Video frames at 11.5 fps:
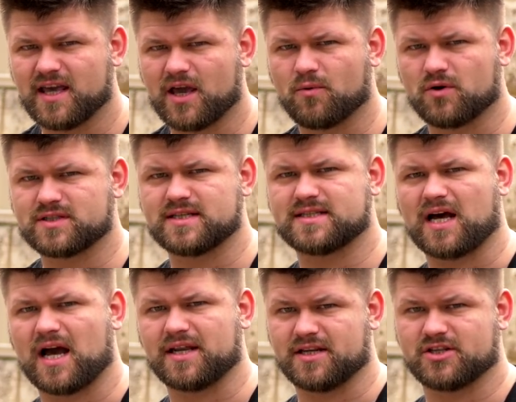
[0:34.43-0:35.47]
It was
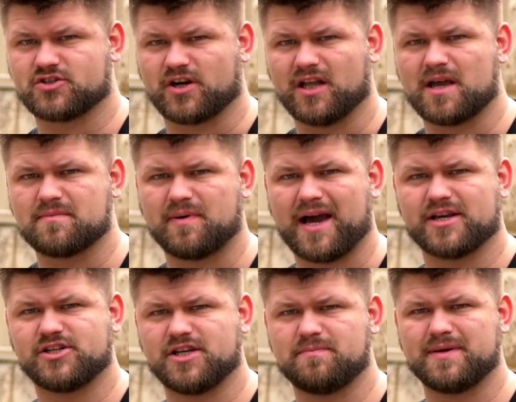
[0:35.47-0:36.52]
designed in Australia by
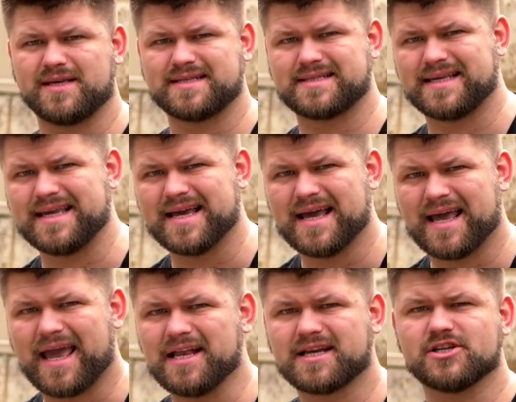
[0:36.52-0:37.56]
GPC
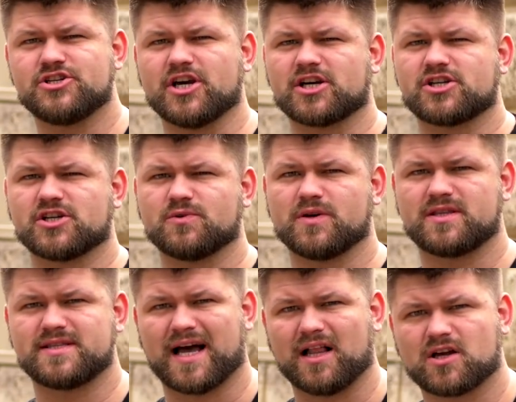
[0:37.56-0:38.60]
in conjunction
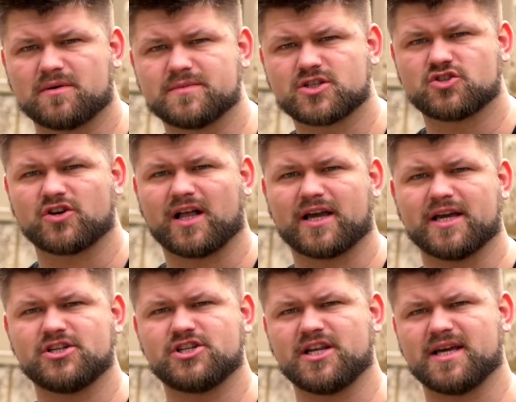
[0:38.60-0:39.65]
with Telecom Australia
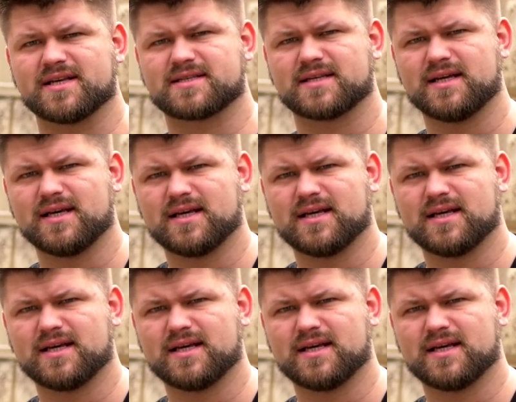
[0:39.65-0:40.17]
engineers.